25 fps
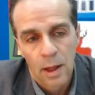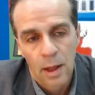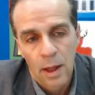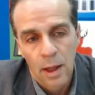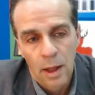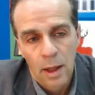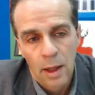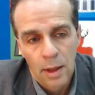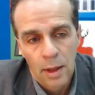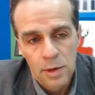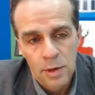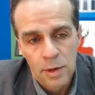
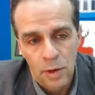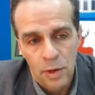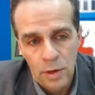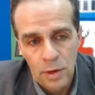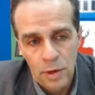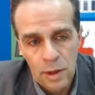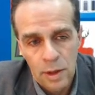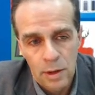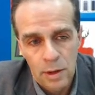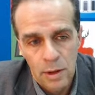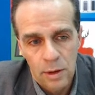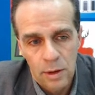So
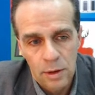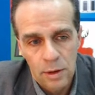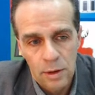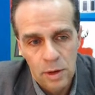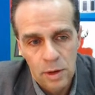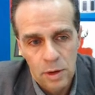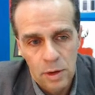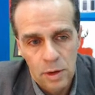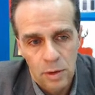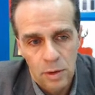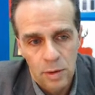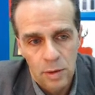here
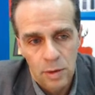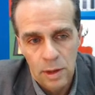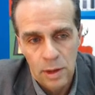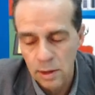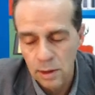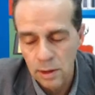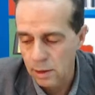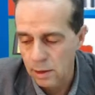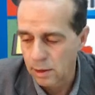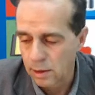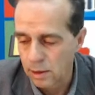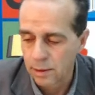showing
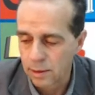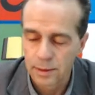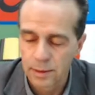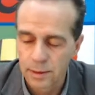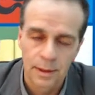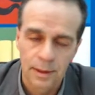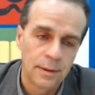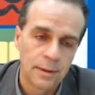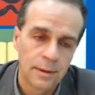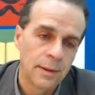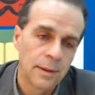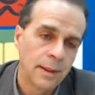
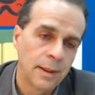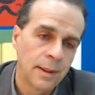an